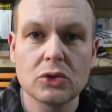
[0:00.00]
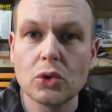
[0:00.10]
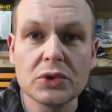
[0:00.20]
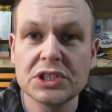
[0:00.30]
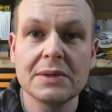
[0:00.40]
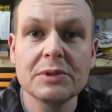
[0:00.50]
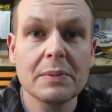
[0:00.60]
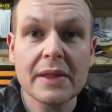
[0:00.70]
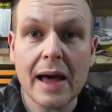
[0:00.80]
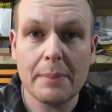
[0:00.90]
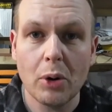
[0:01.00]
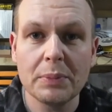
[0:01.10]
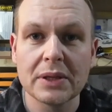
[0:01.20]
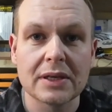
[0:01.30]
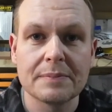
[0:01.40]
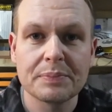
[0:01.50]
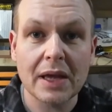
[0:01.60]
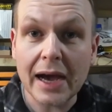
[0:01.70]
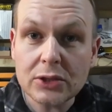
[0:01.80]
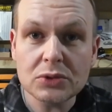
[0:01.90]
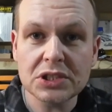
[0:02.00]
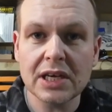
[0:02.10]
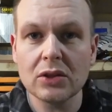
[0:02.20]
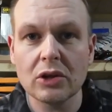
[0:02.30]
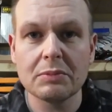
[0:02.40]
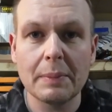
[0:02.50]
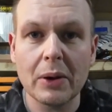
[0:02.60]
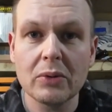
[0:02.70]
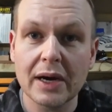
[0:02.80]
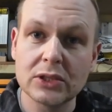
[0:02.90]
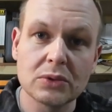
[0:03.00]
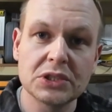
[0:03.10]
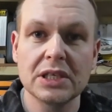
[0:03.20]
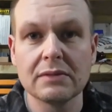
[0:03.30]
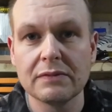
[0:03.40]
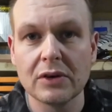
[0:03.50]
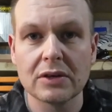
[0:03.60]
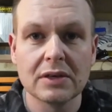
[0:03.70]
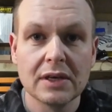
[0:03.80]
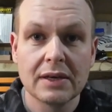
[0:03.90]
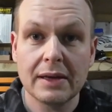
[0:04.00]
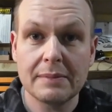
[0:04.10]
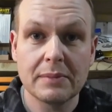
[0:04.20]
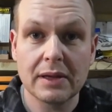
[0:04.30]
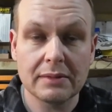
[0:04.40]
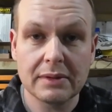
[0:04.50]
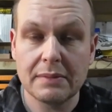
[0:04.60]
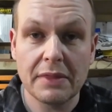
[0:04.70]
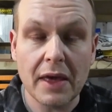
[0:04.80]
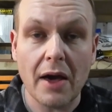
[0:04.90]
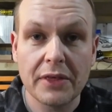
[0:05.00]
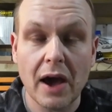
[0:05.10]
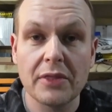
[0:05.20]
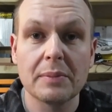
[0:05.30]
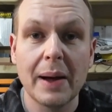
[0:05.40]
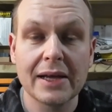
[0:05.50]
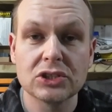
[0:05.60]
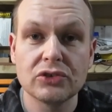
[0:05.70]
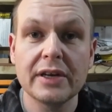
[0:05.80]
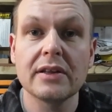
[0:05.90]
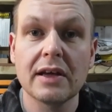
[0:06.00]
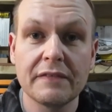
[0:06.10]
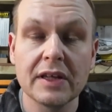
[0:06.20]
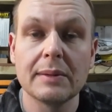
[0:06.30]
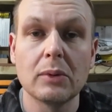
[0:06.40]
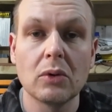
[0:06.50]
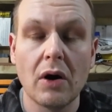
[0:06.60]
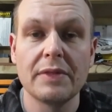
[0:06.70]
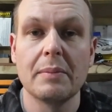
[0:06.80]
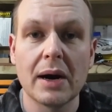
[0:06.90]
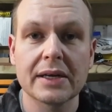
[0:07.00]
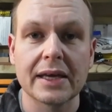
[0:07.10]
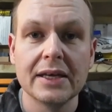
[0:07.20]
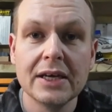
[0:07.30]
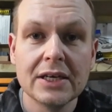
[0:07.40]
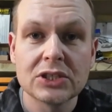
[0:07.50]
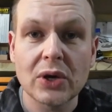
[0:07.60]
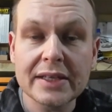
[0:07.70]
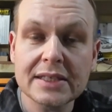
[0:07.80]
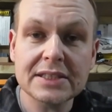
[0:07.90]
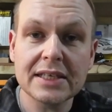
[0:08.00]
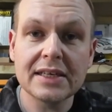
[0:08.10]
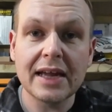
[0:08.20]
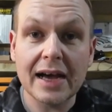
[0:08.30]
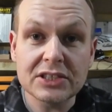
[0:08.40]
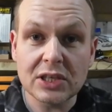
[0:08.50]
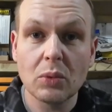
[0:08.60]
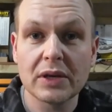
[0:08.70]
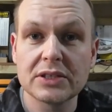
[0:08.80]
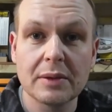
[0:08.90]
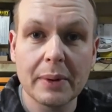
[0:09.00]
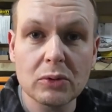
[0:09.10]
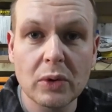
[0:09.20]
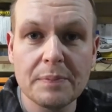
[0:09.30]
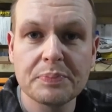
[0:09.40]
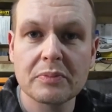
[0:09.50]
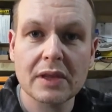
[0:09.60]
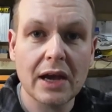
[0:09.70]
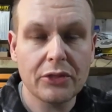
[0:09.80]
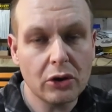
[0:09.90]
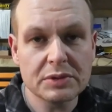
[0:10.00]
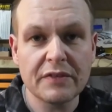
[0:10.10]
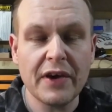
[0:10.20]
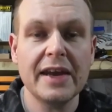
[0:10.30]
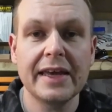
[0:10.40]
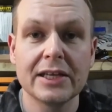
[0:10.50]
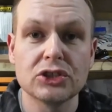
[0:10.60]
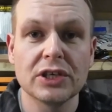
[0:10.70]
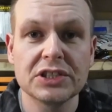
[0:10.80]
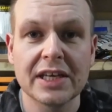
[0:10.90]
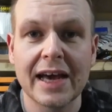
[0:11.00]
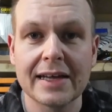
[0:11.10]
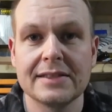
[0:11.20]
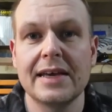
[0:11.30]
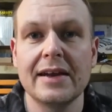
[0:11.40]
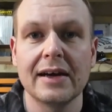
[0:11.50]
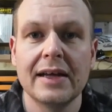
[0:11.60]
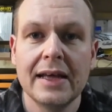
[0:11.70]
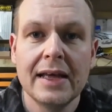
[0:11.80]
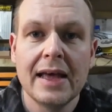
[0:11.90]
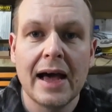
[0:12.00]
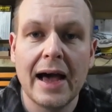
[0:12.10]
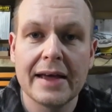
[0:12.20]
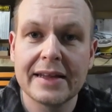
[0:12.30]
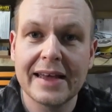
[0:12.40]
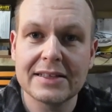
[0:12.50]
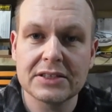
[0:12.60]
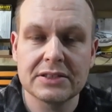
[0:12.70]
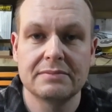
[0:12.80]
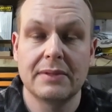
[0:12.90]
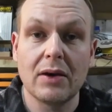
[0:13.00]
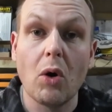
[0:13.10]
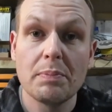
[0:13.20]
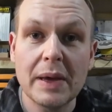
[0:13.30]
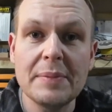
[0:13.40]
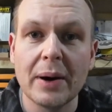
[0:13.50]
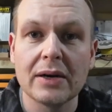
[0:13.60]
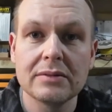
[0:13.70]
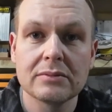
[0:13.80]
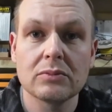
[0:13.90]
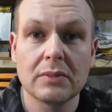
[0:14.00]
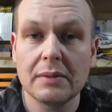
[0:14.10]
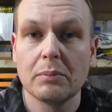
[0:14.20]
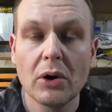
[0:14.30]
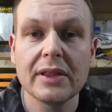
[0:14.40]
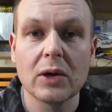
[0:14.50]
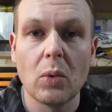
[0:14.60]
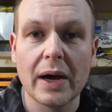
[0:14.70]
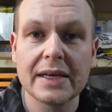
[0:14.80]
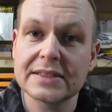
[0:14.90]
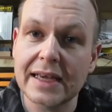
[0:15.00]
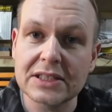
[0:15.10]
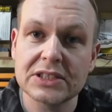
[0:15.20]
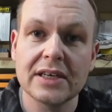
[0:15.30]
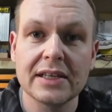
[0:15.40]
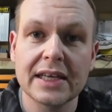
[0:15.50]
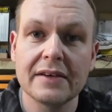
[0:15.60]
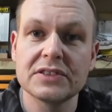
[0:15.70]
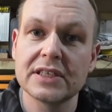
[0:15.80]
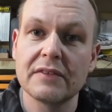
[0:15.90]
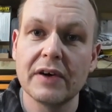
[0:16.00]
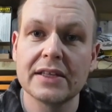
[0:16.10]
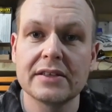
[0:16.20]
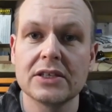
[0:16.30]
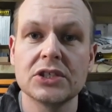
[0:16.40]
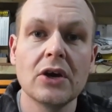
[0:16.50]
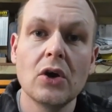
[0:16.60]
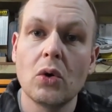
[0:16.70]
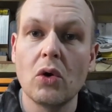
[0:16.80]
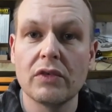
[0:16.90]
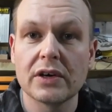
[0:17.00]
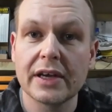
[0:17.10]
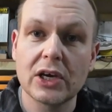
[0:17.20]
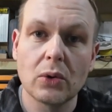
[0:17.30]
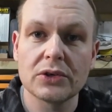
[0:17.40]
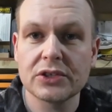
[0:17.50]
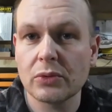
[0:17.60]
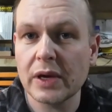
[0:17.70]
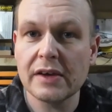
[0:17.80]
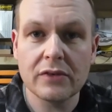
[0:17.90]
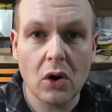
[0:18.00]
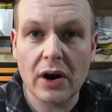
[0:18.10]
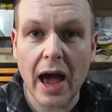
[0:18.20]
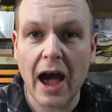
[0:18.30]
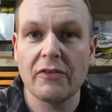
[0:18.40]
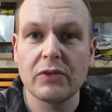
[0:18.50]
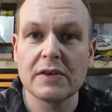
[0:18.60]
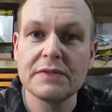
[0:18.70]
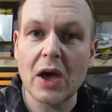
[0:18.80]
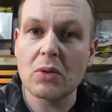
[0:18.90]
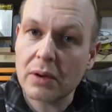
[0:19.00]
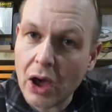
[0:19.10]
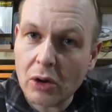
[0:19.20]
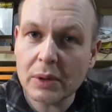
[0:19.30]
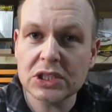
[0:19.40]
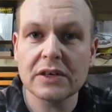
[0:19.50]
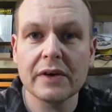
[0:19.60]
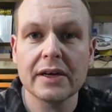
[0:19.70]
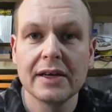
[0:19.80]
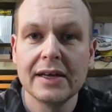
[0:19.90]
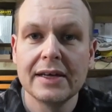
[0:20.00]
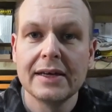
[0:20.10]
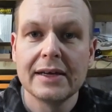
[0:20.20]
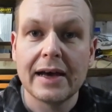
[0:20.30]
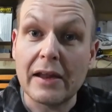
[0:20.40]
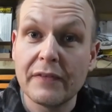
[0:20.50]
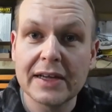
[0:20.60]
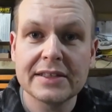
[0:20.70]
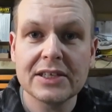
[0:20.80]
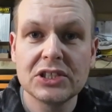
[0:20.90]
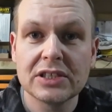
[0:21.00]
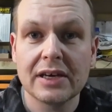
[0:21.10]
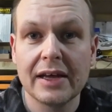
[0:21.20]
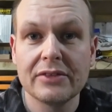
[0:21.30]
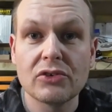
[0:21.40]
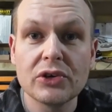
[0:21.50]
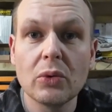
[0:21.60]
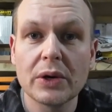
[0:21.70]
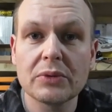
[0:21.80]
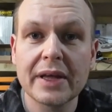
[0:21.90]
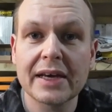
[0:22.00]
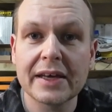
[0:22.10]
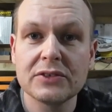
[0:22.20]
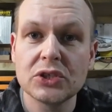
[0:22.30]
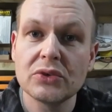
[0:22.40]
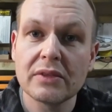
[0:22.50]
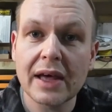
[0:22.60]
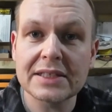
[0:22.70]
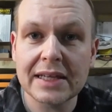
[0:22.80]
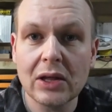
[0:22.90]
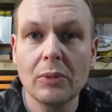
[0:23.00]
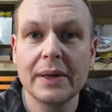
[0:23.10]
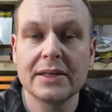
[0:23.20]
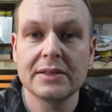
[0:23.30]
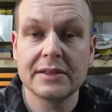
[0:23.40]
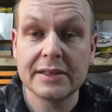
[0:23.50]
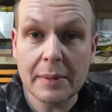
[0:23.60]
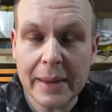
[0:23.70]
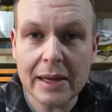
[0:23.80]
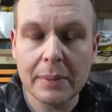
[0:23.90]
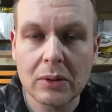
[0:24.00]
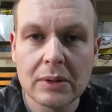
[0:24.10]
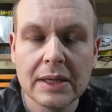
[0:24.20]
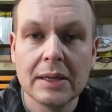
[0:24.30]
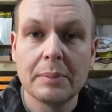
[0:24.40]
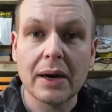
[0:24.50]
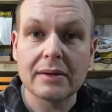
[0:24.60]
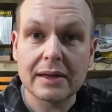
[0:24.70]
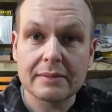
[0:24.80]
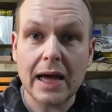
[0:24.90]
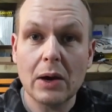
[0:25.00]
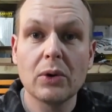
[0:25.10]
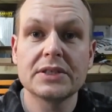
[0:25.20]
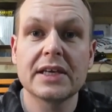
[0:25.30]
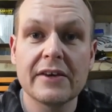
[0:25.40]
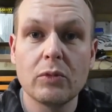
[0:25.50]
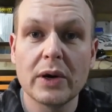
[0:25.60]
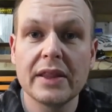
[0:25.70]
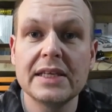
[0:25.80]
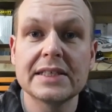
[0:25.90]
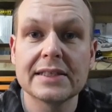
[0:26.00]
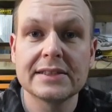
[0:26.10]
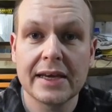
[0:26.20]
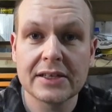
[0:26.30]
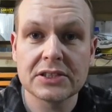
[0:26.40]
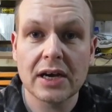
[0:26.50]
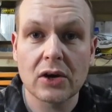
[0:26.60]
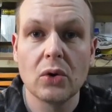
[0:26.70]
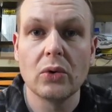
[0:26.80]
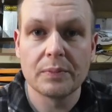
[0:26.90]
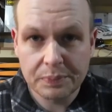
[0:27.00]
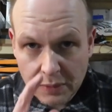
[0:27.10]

don't seem to be that popular. I don't see a lot of them about. I don't see them for the other bands readily available on the market. So I decided I actually wanted to build one. I thought it was a very interesting antenna, and it's on paper, modelling wise, it certainly gives an advantage over a quarter wave or a half wave. Now, how much of a advantage in the real world that gives you, that's a little bit debatable, but I want to give one of these antennas a go.